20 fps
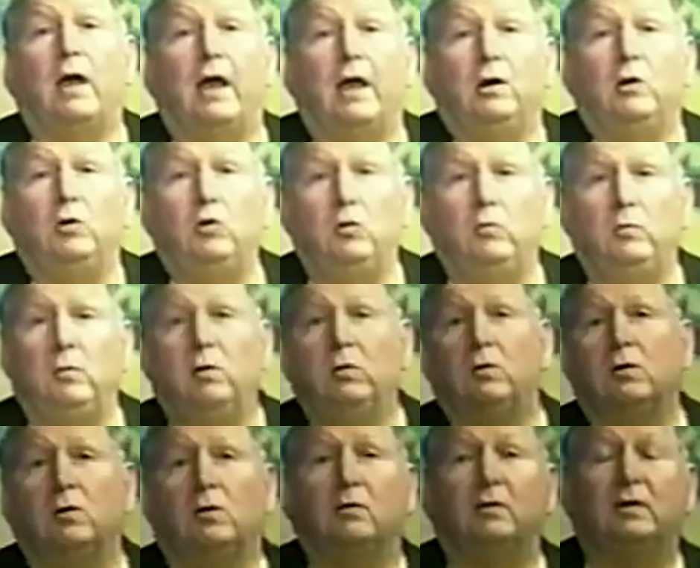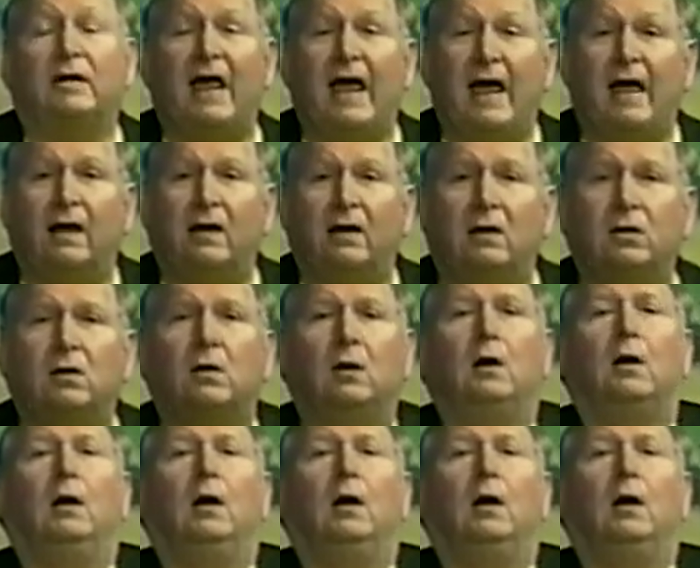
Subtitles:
and new musical talents.